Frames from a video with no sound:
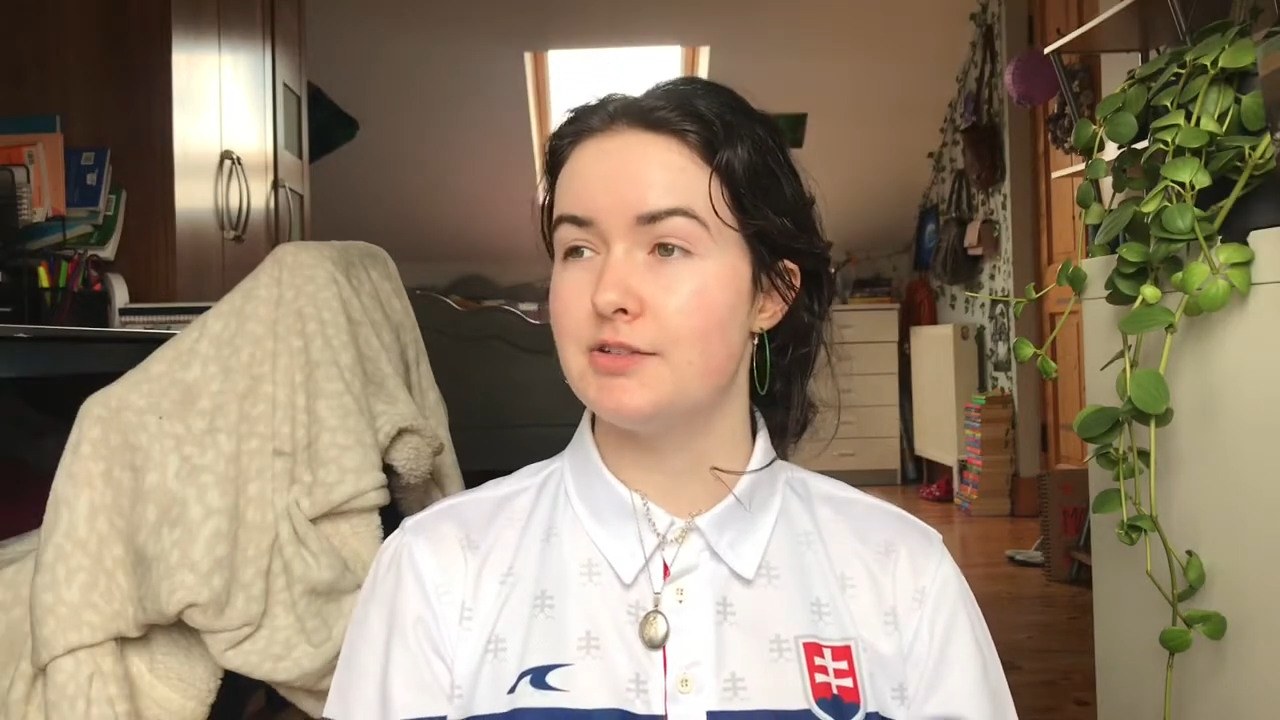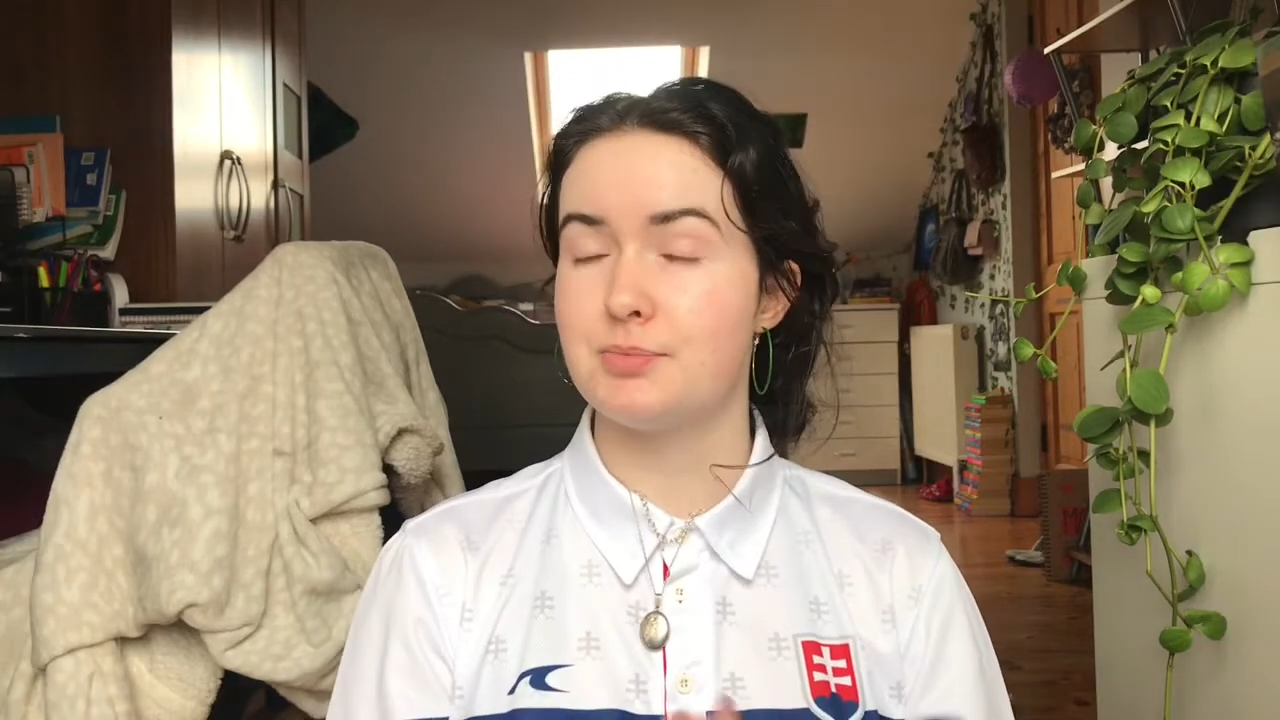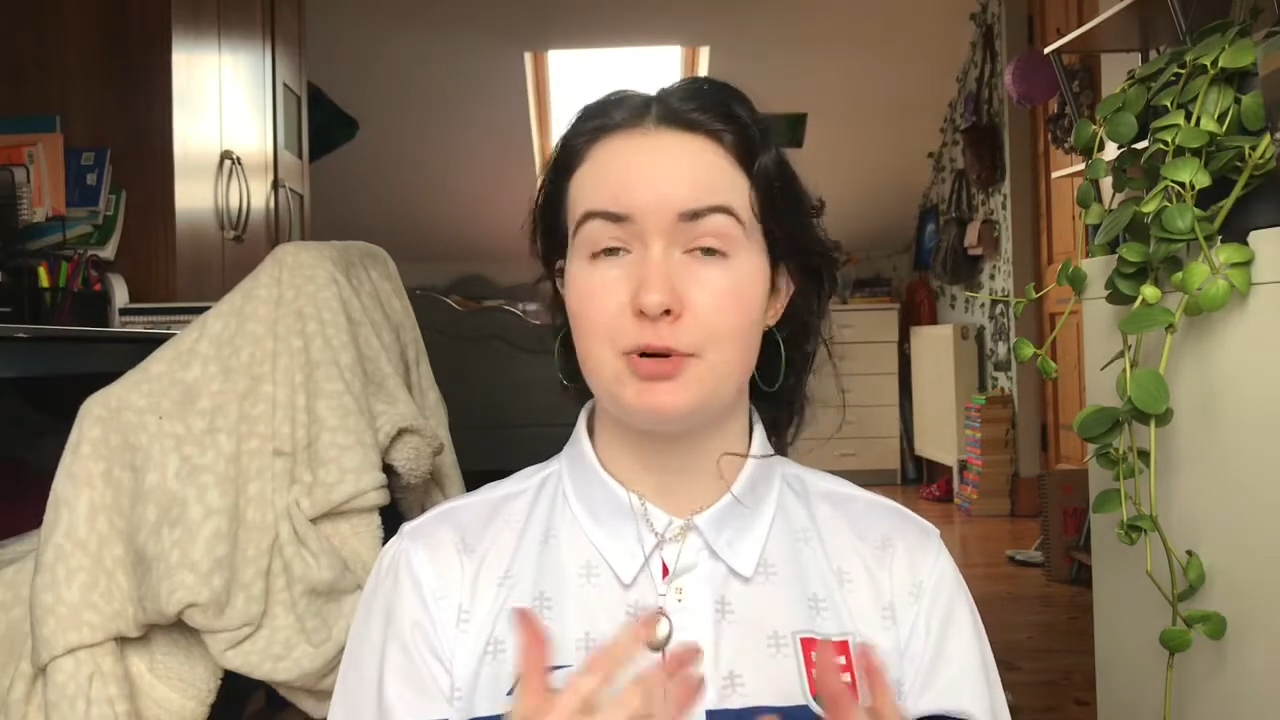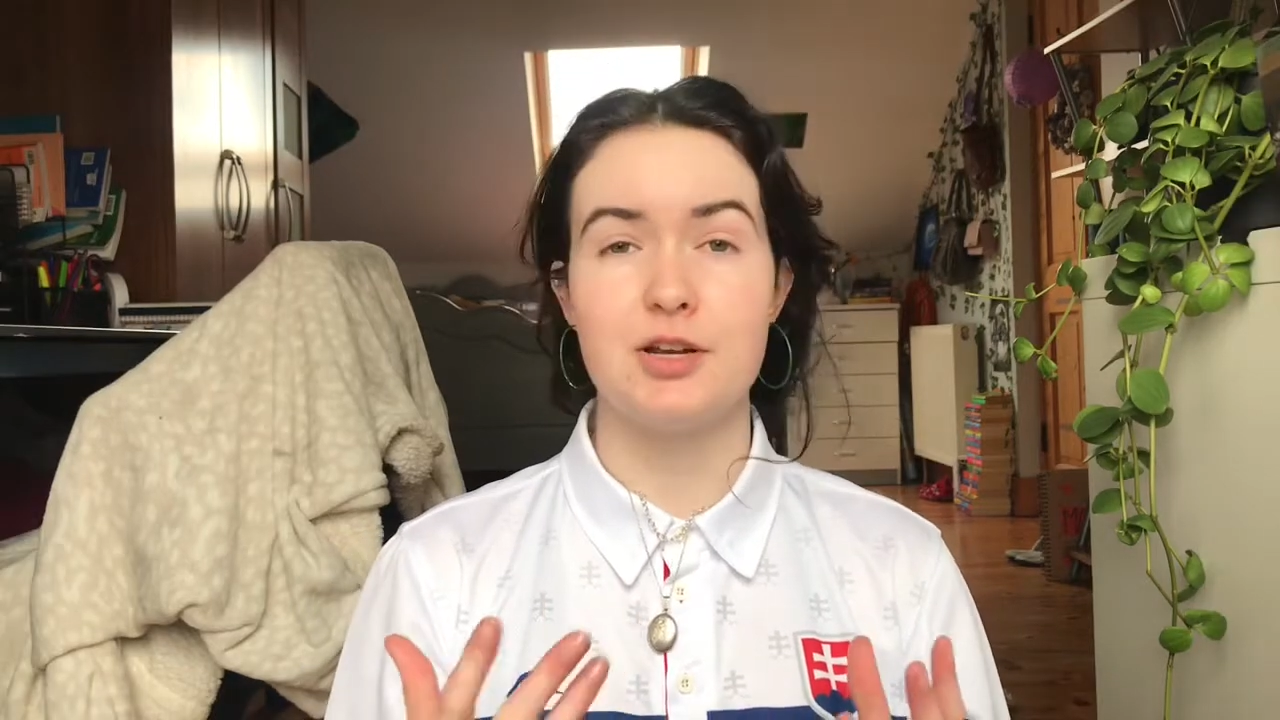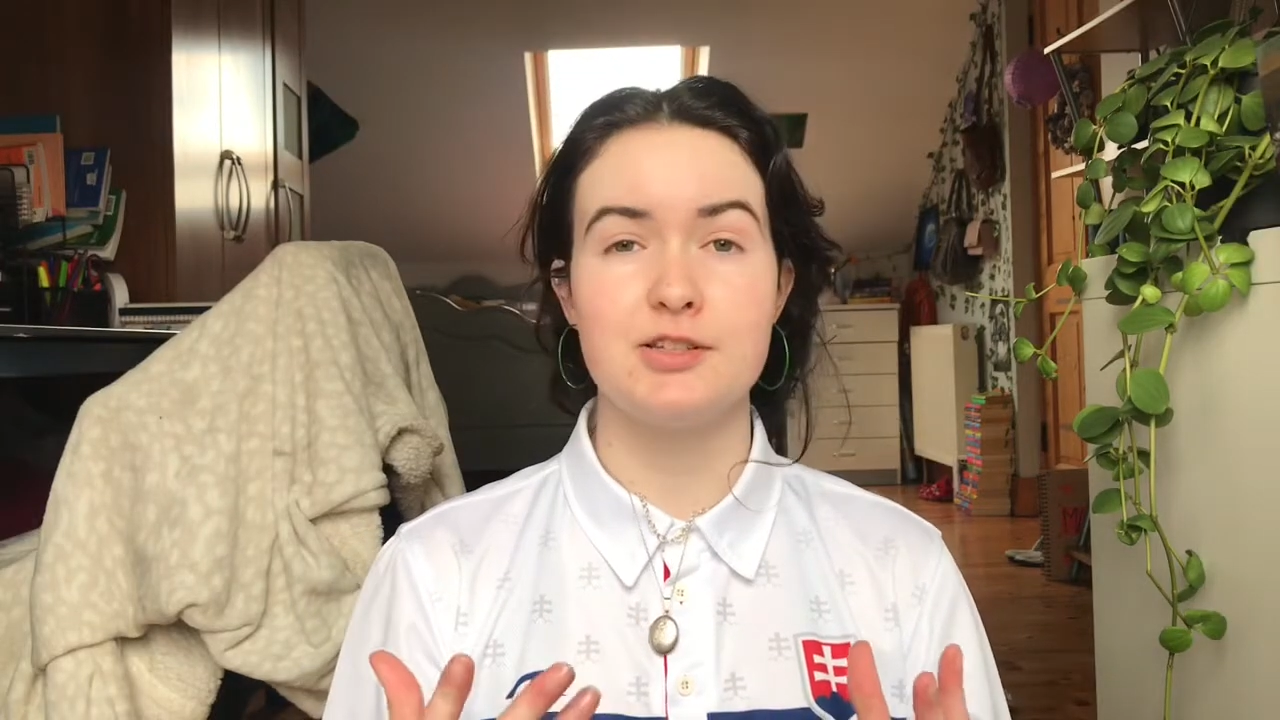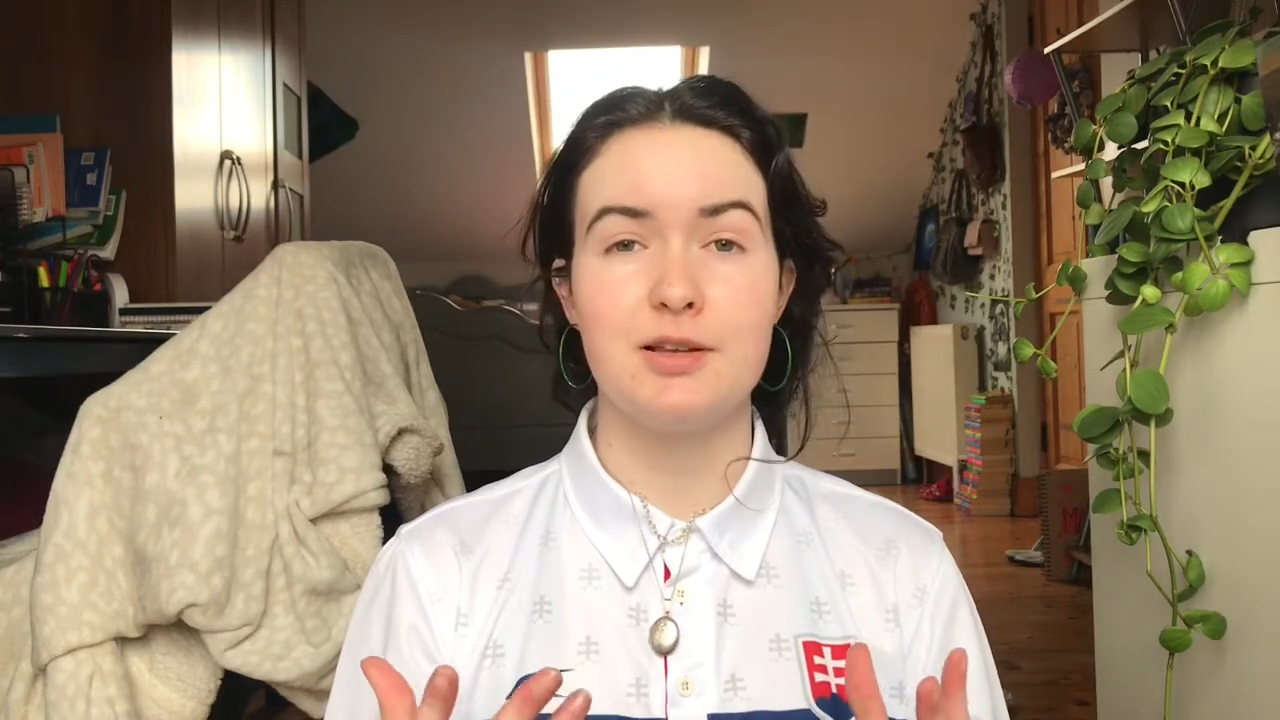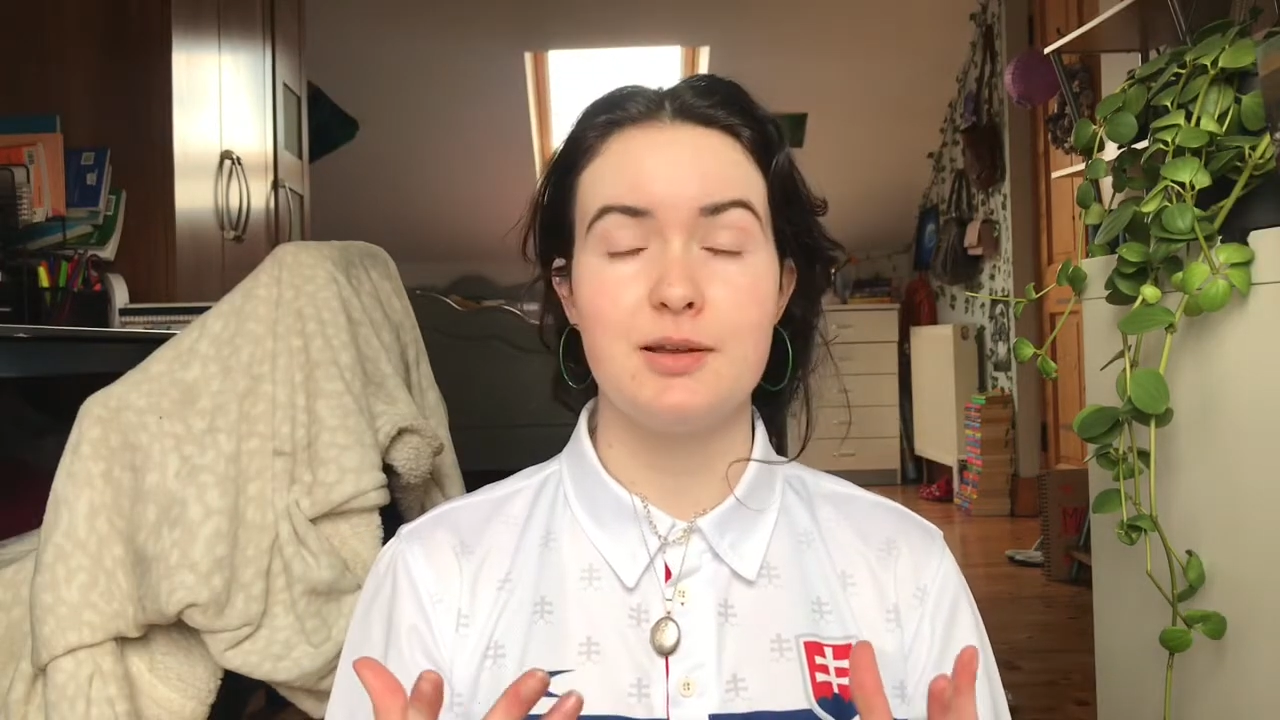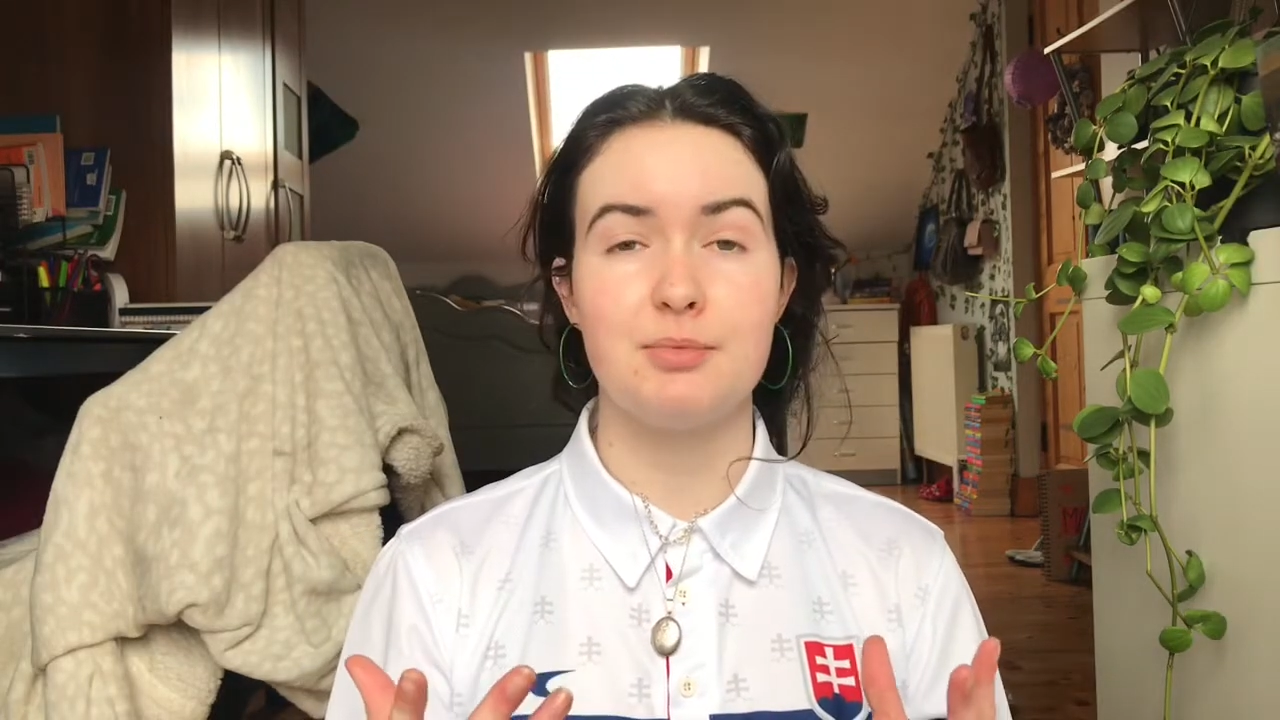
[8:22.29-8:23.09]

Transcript: surprisingly,